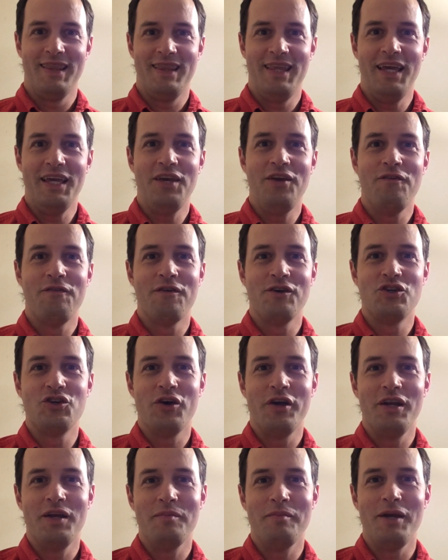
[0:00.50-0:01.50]
Thank you for
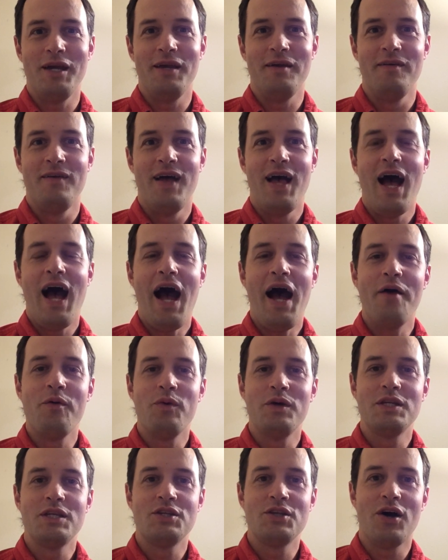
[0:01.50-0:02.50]
joining me. I
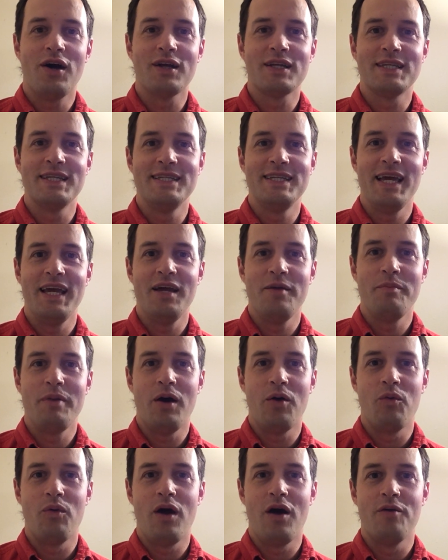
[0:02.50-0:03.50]
want to talk today
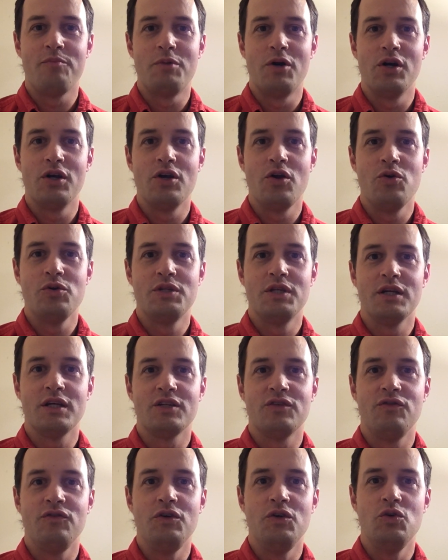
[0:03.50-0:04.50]
about Robert
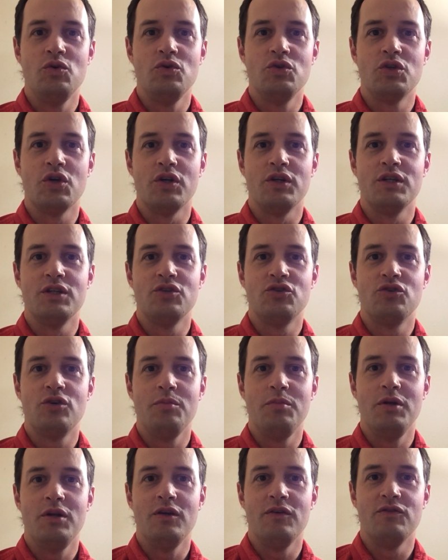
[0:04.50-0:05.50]
Nozick's views on
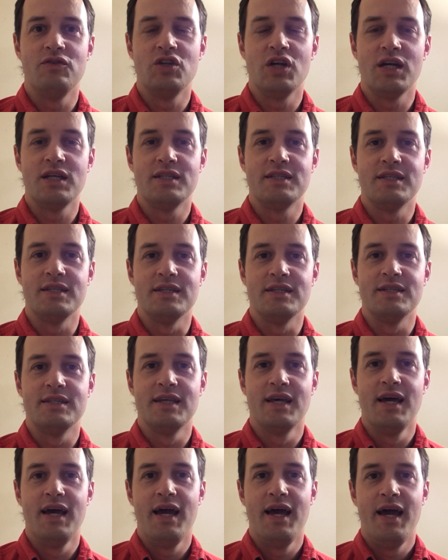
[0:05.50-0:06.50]
distributive justice.
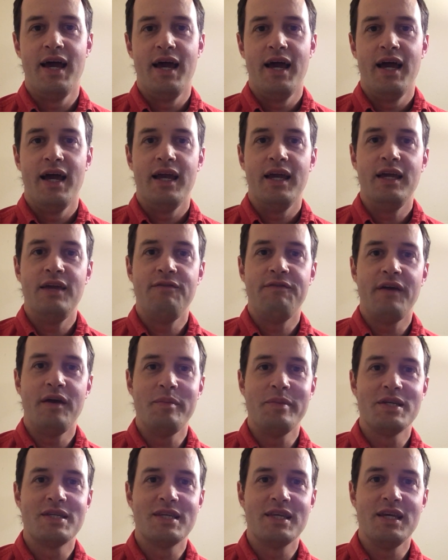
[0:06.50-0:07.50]
He
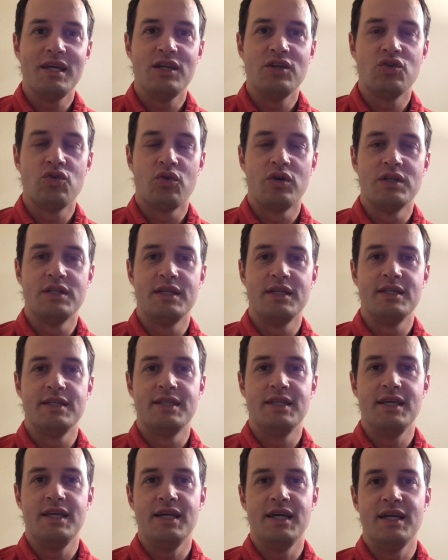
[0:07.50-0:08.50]
famously
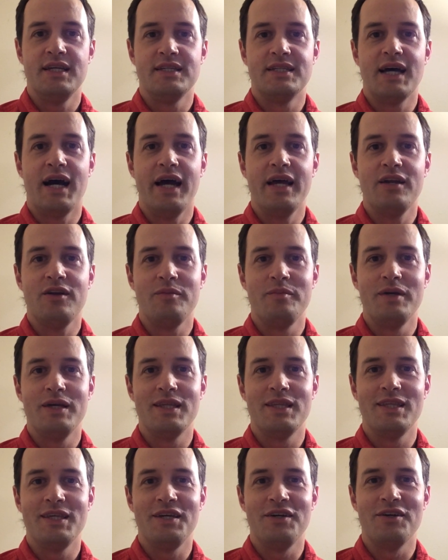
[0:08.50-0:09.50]
endorses the entitlement
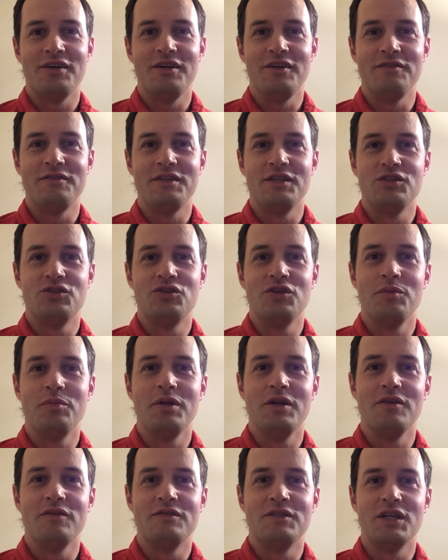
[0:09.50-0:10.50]
theory of
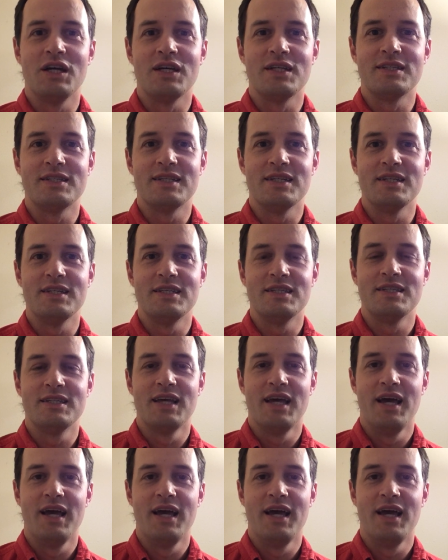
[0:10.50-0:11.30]
distributive justice